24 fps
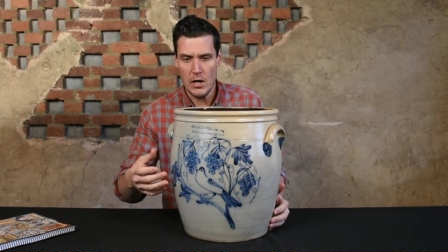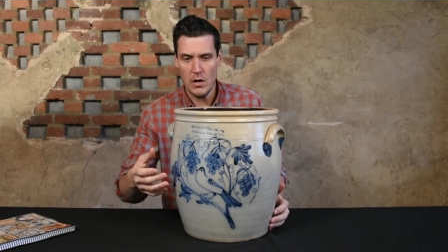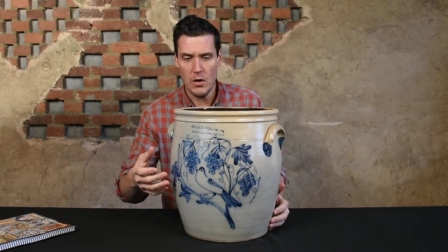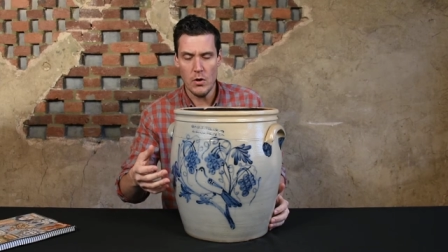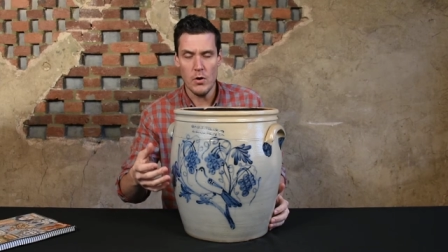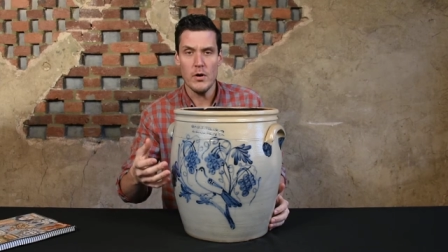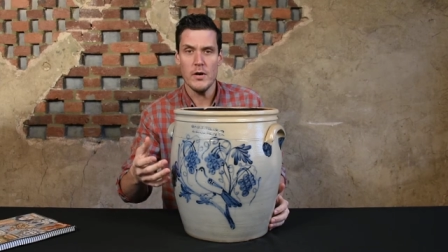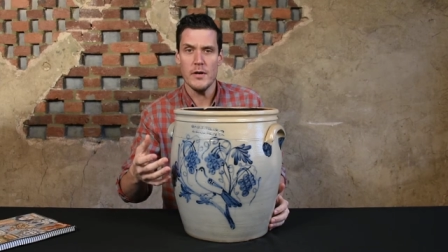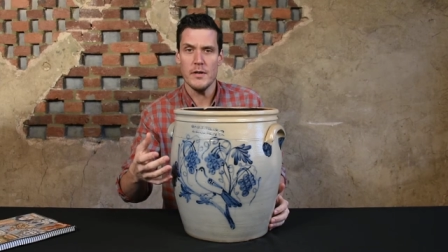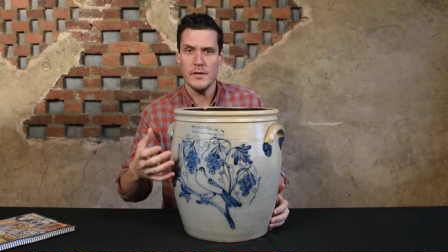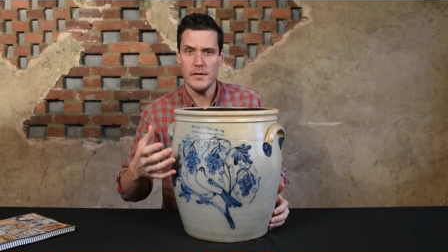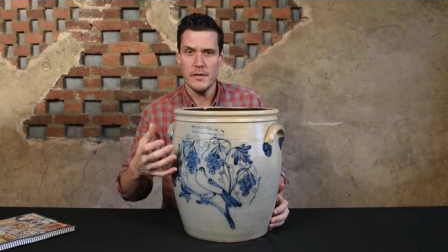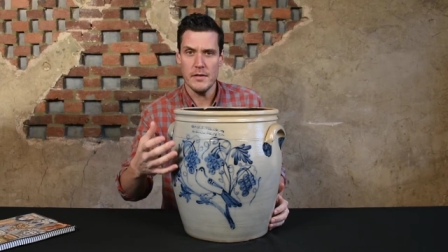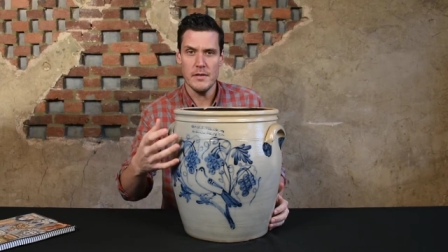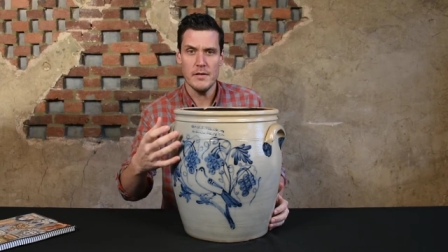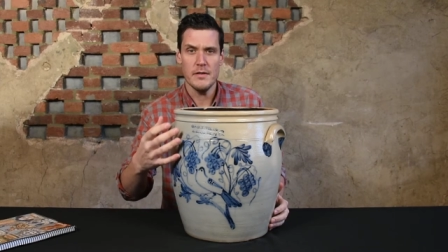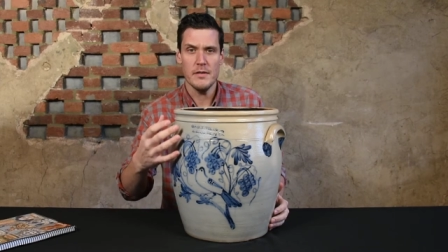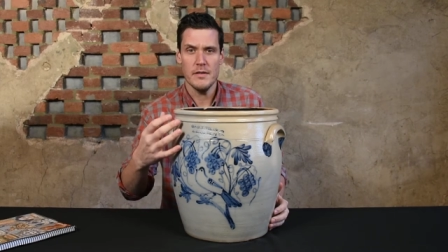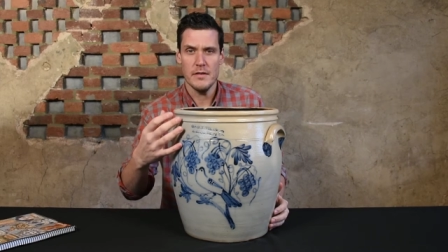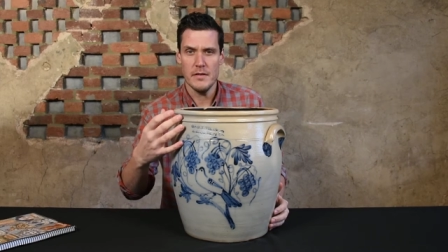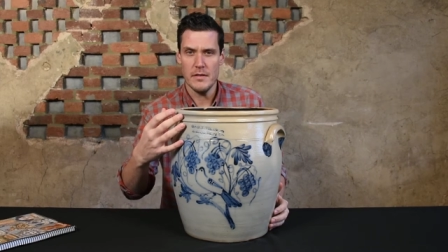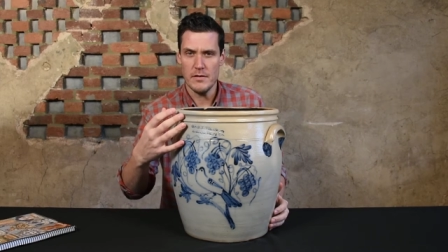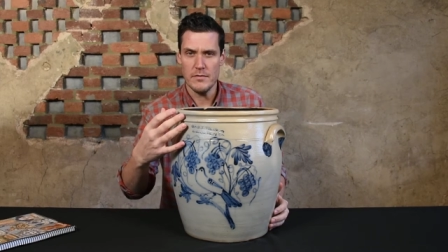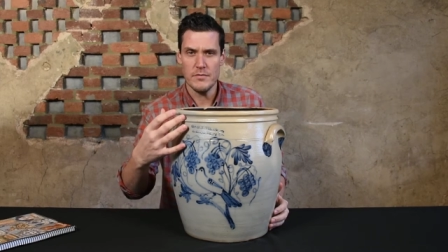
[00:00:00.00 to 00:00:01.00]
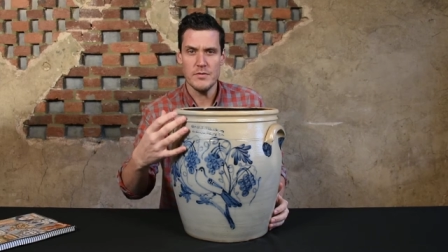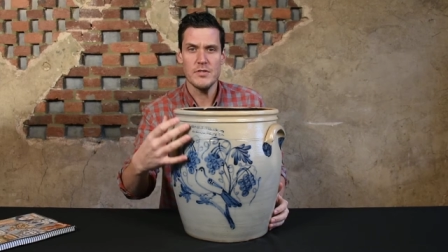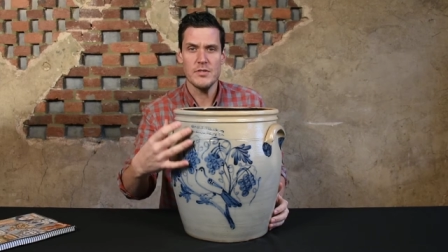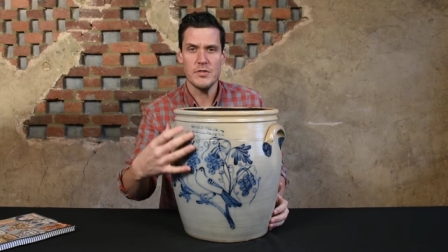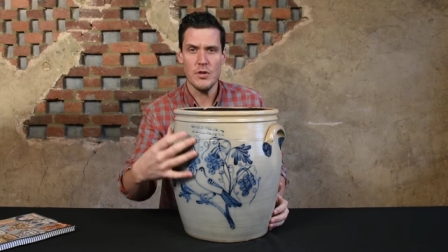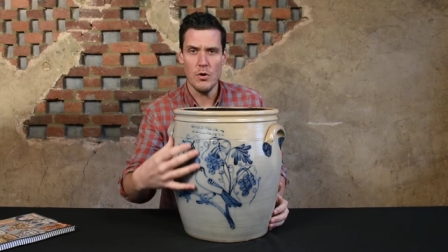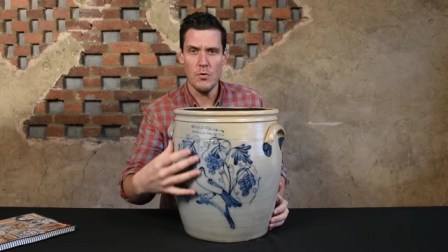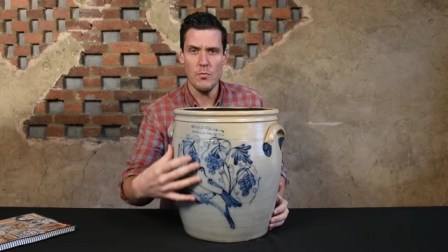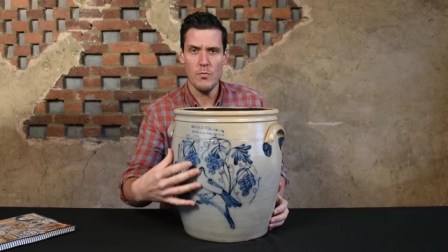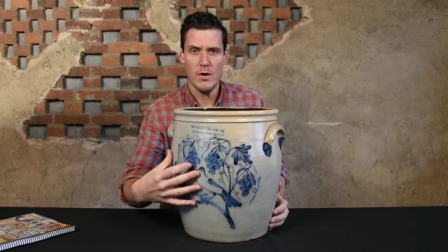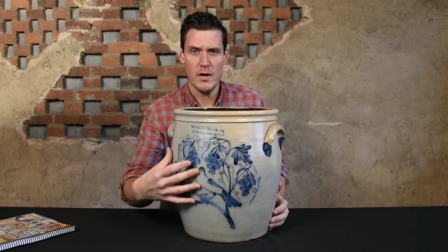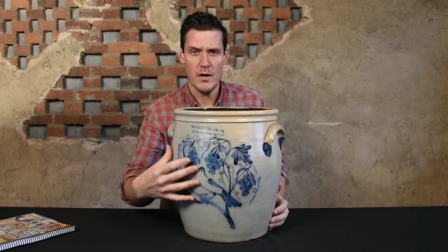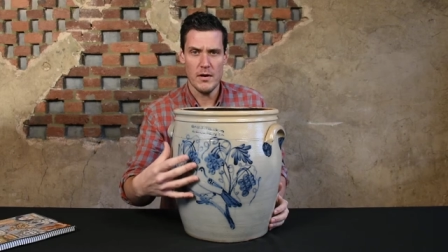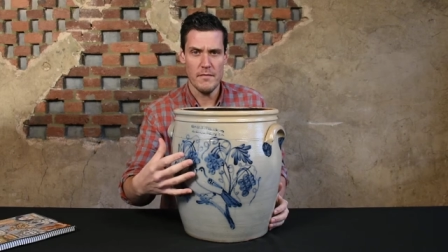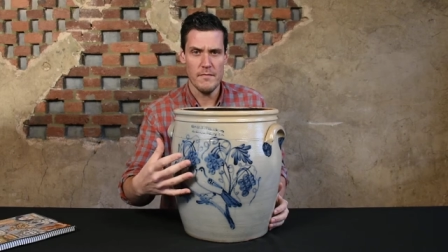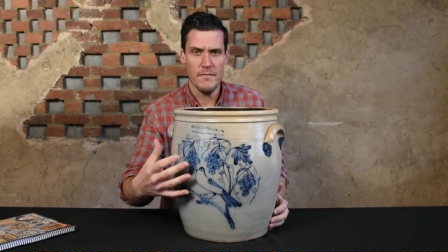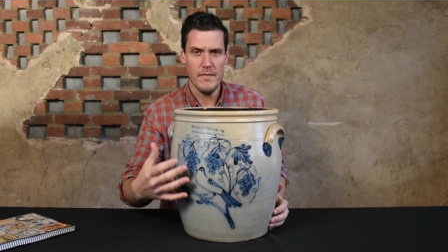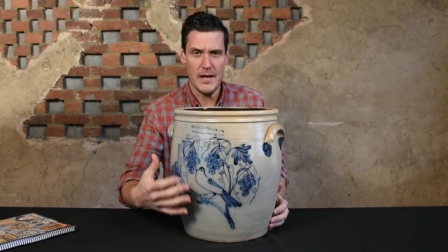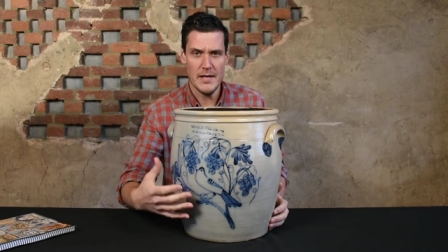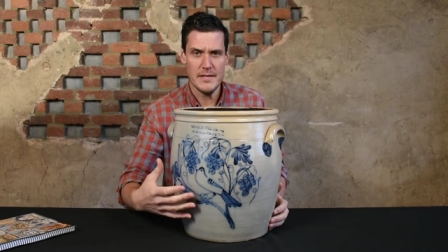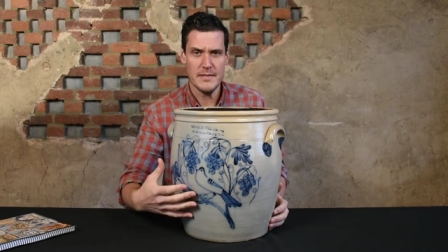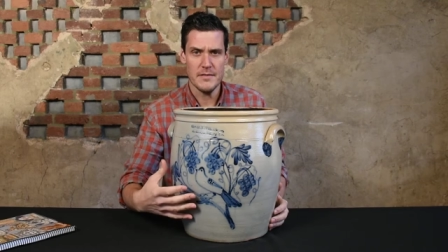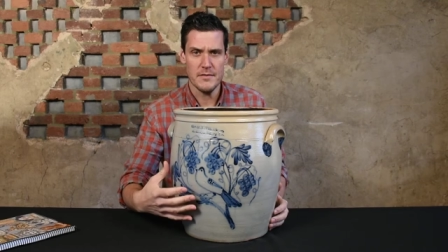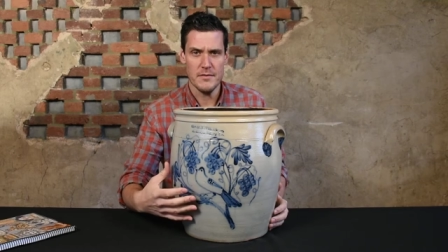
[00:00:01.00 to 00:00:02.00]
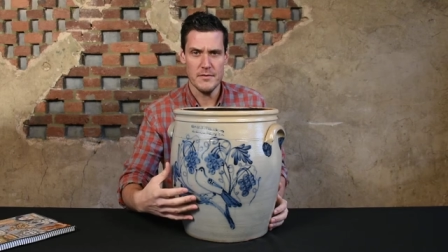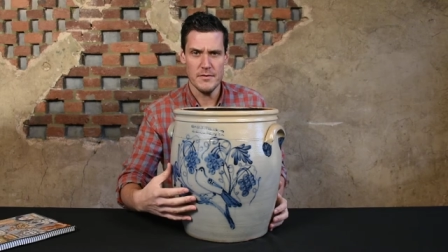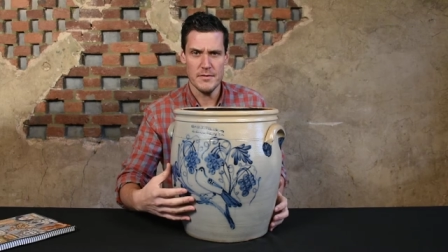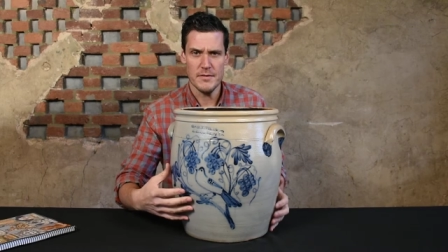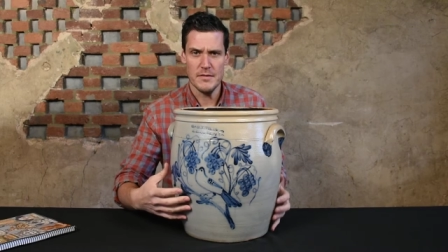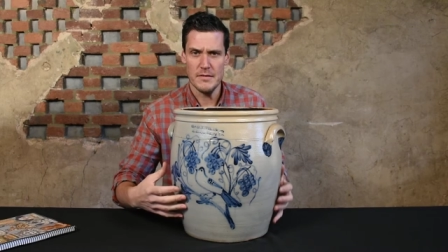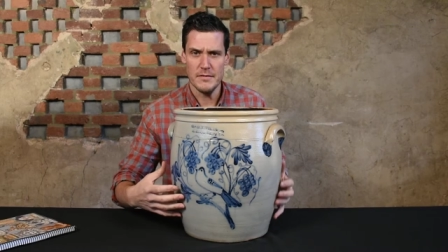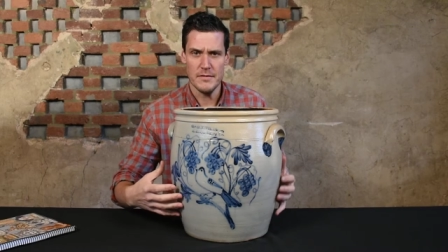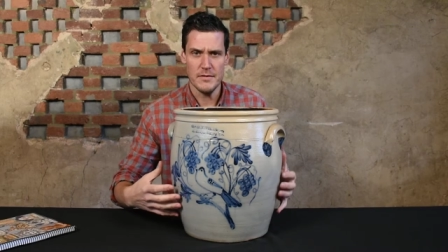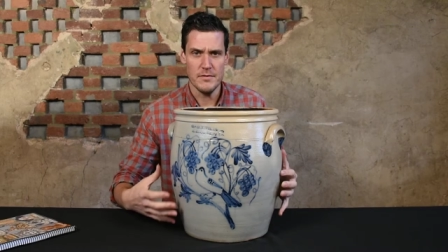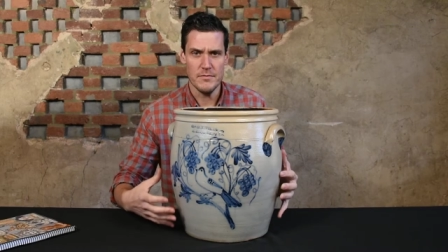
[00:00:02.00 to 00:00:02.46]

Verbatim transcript: on you know, stoneware vessels,